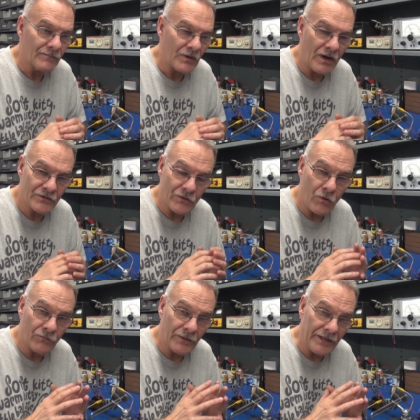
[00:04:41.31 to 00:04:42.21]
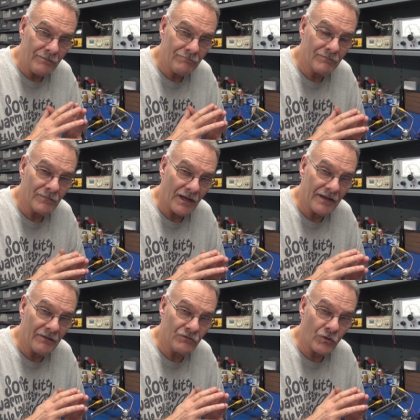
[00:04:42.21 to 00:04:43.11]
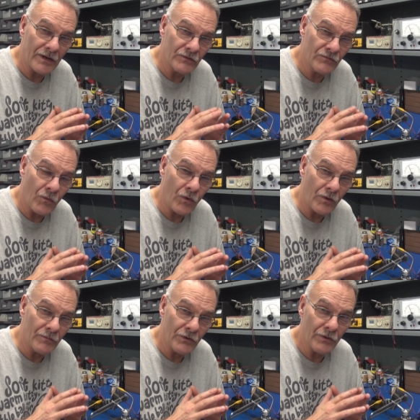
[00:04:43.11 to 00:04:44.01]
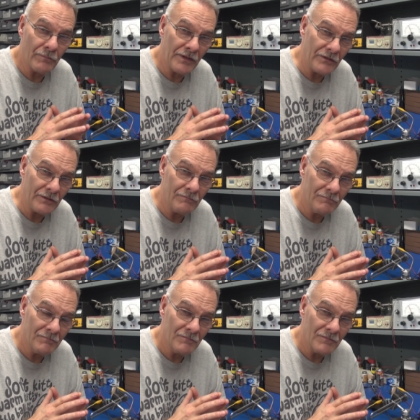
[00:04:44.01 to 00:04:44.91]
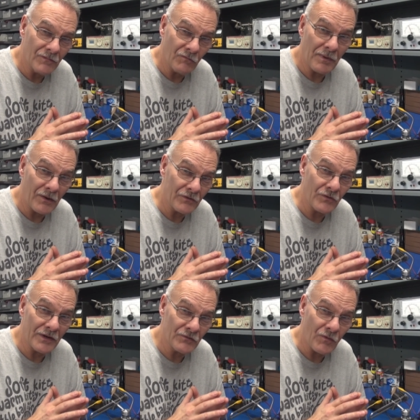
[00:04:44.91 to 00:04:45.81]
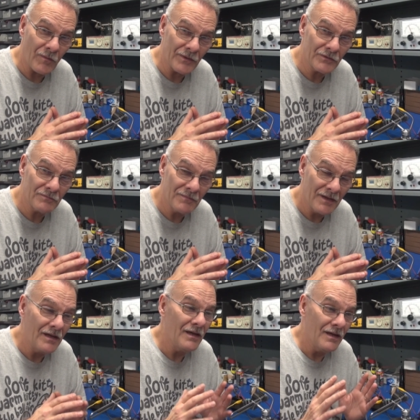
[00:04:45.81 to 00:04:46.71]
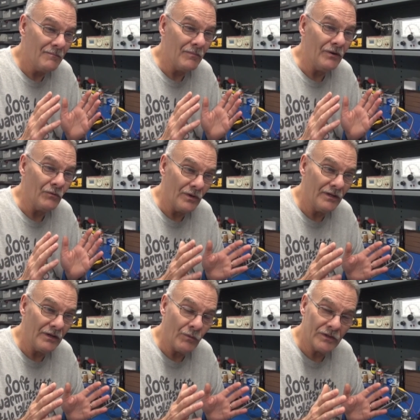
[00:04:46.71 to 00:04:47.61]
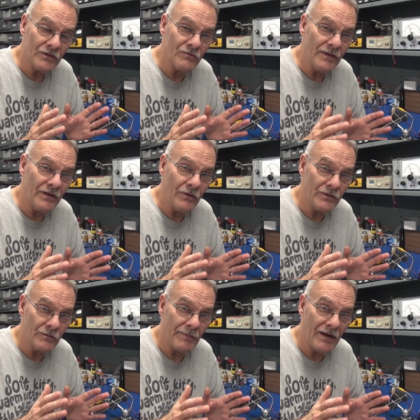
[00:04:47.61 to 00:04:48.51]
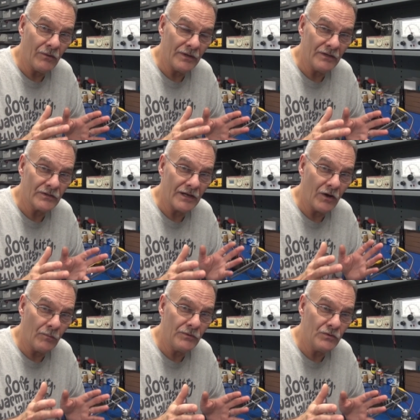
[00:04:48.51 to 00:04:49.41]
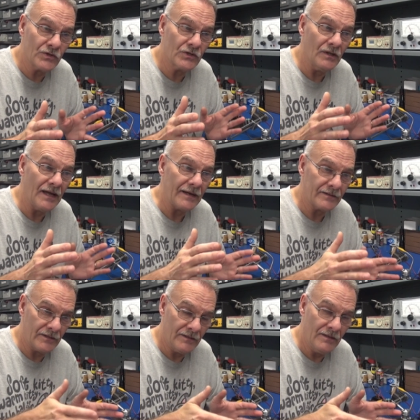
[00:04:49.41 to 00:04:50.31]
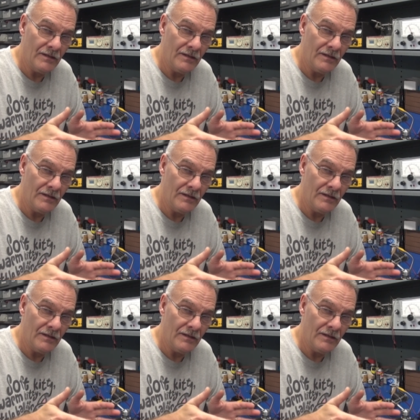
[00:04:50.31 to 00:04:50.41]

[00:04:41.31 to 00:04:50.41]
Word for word: Alright, so hopefully I have transformed your opinion of power transformers. But really what this video is about is to help you select